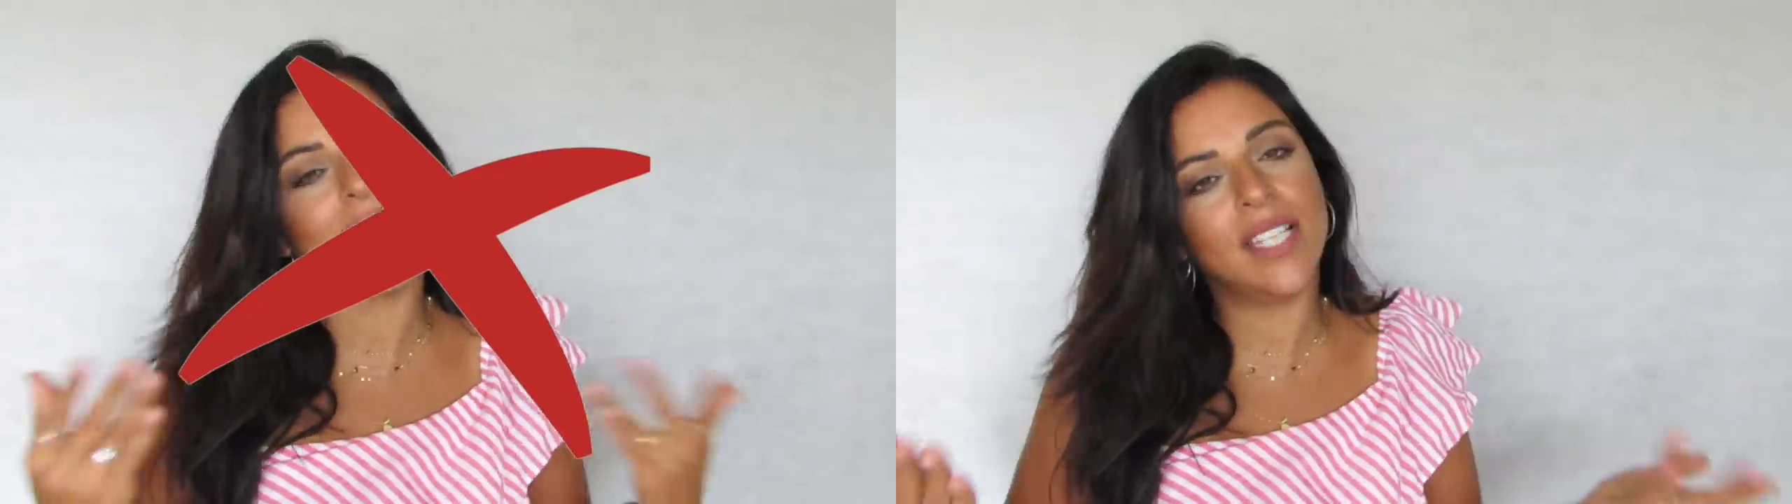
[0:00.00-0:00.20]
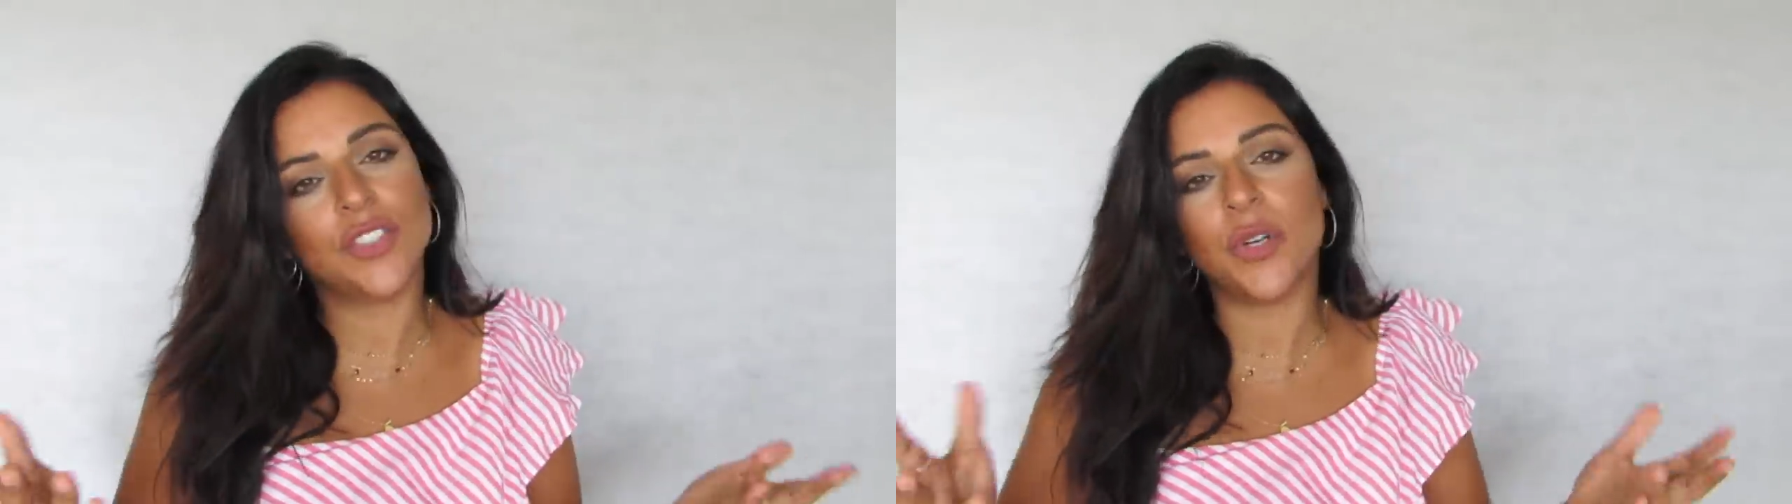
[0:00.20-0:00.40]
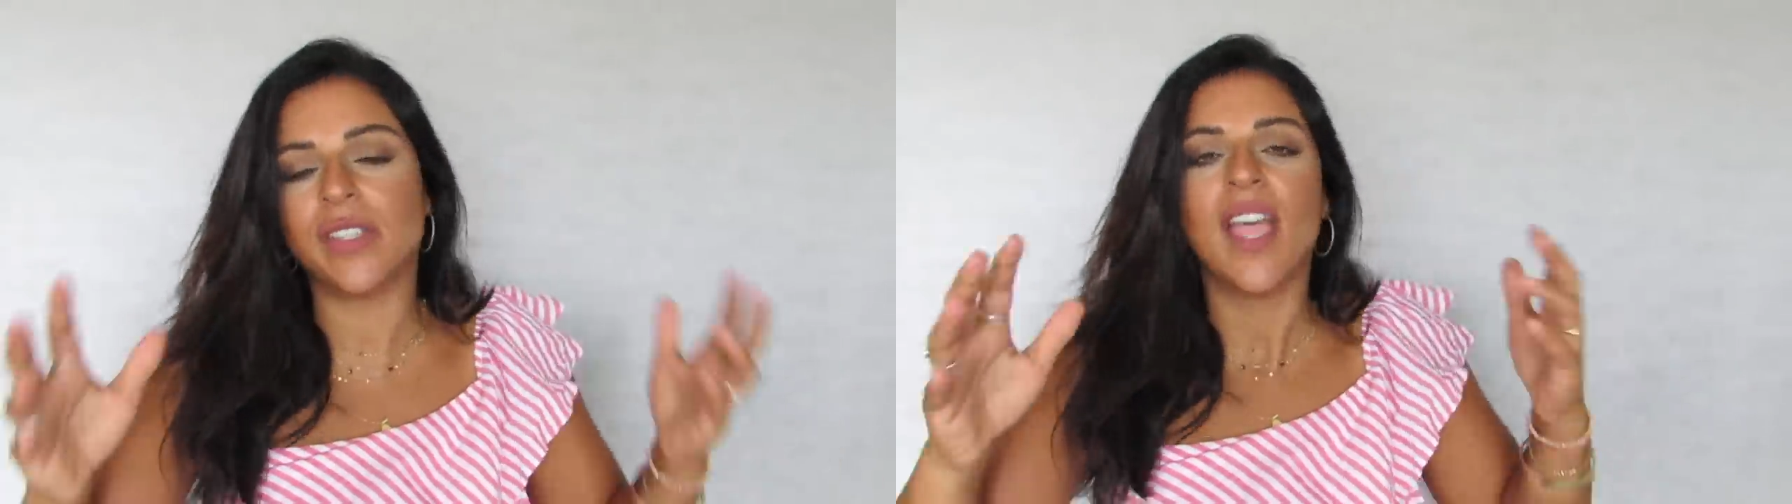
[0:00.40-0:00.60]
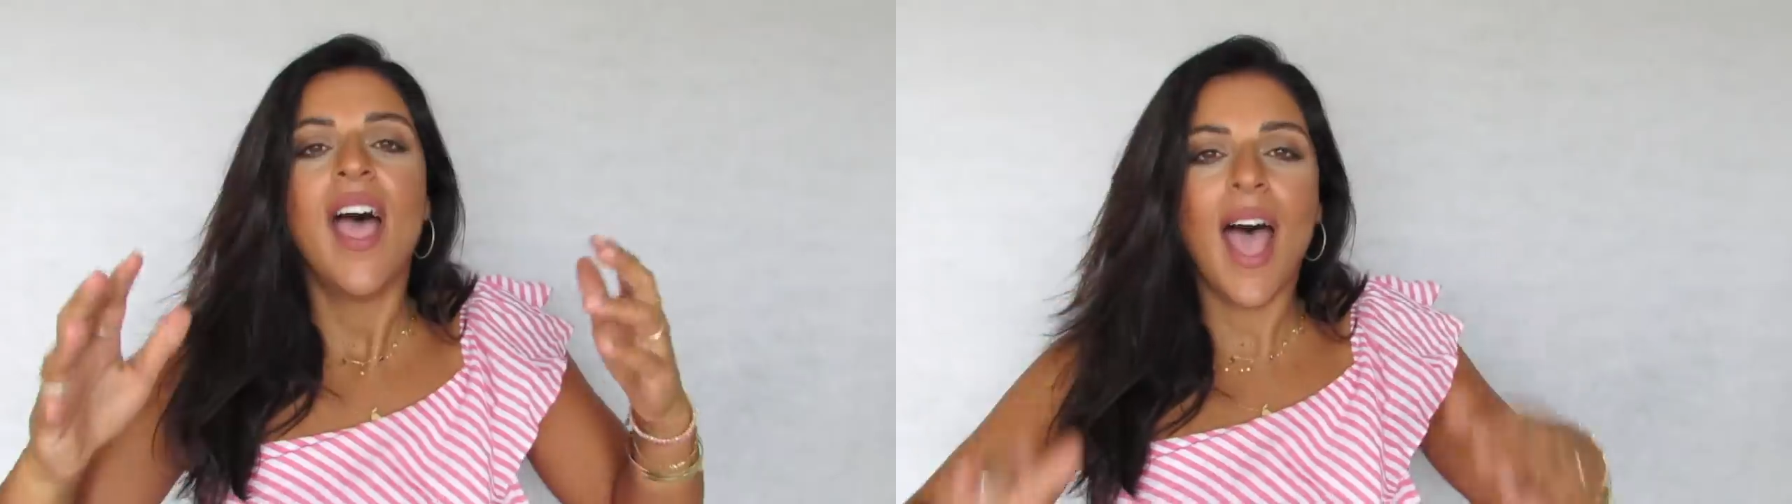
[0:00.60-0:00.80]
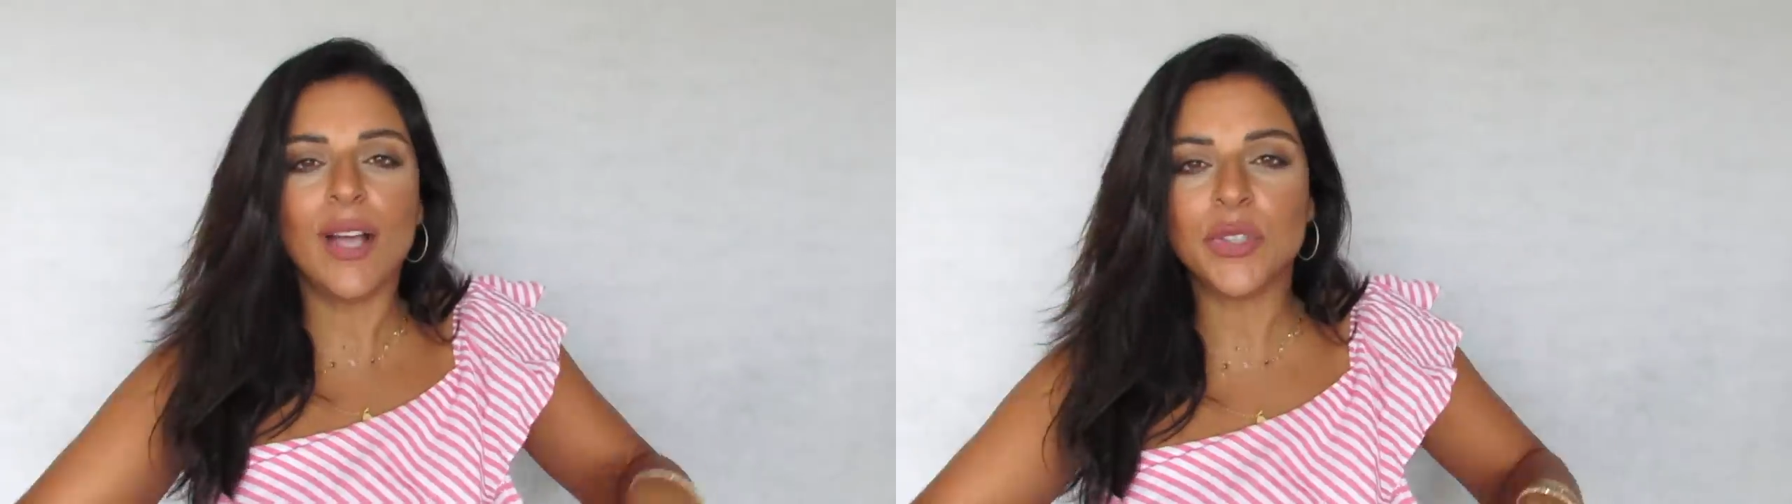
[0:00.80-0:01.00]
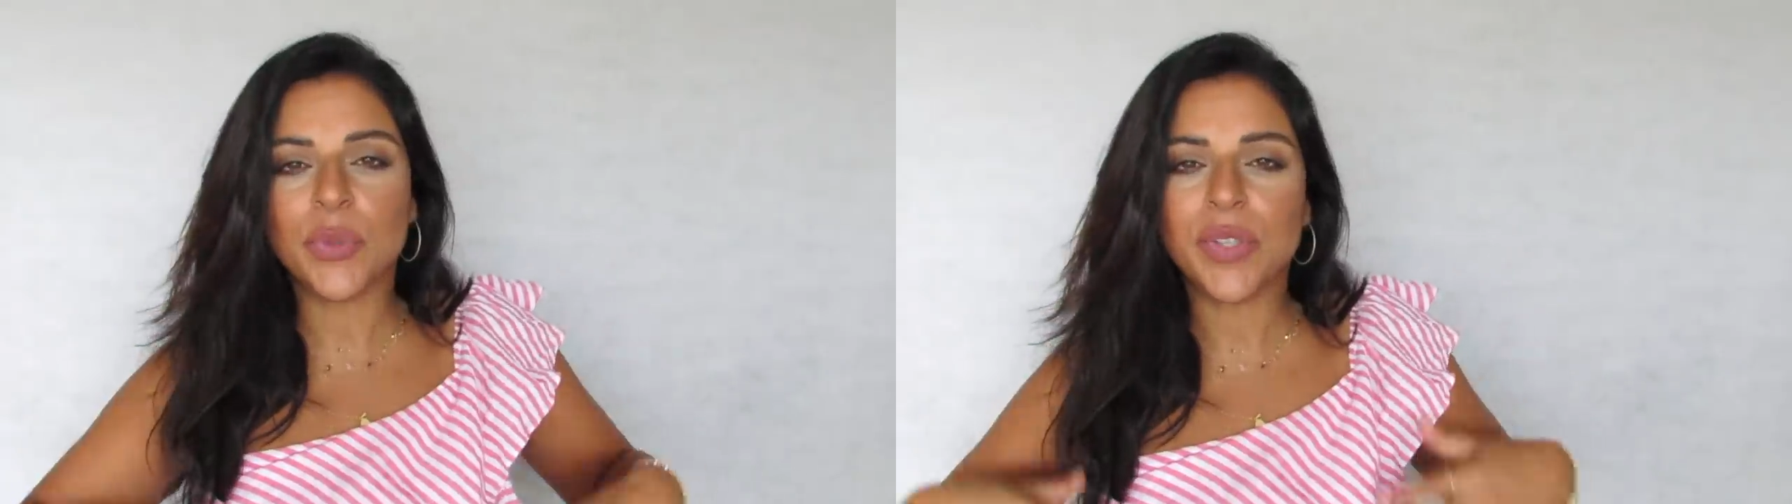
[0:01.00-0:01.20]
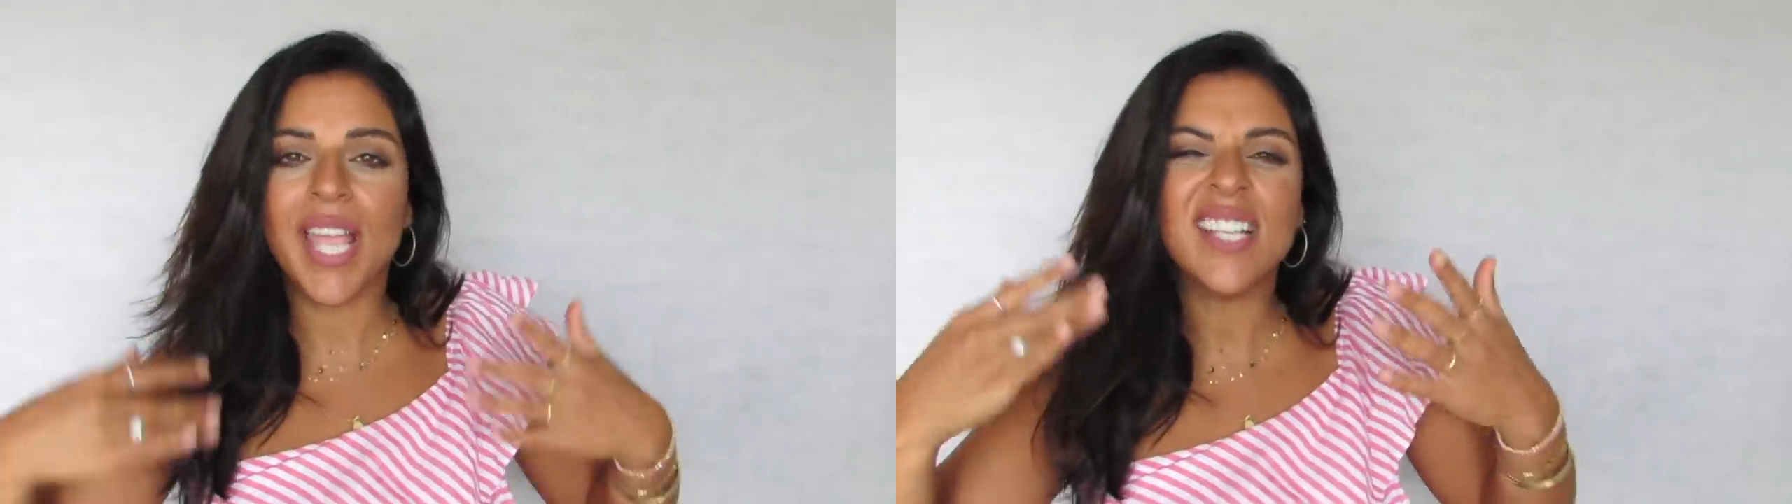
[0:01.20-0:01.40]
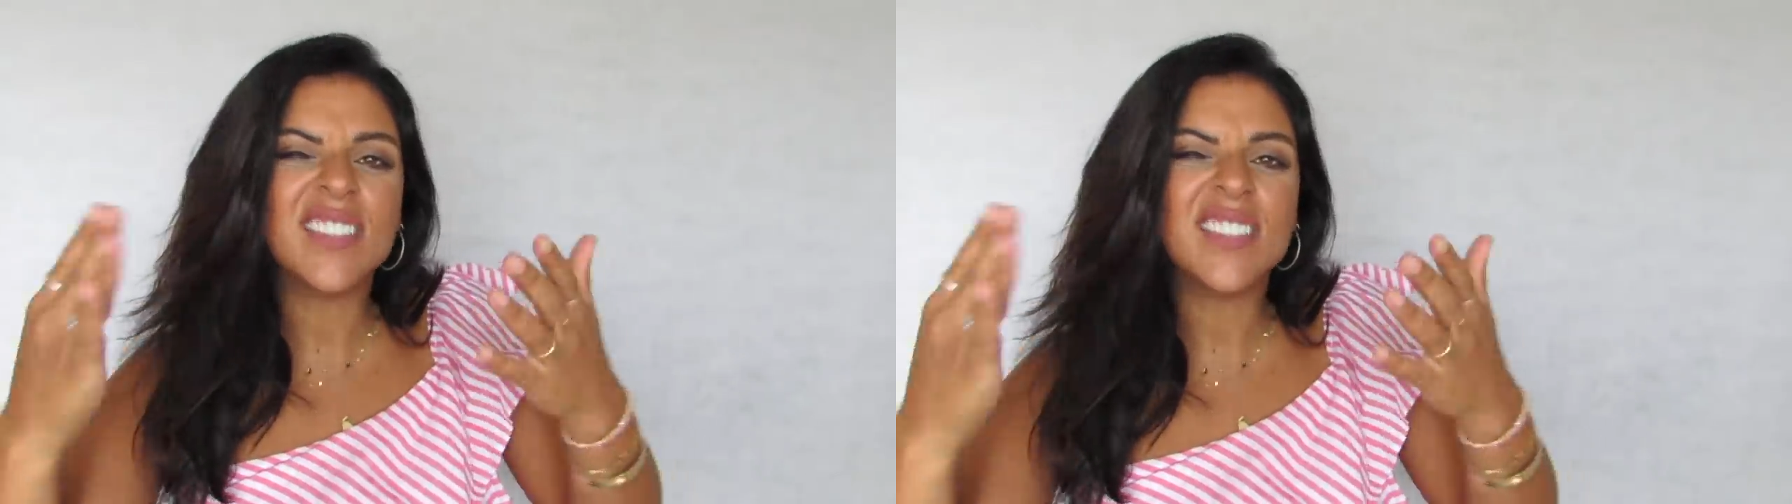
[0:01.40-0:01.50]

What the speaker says: in short, how to create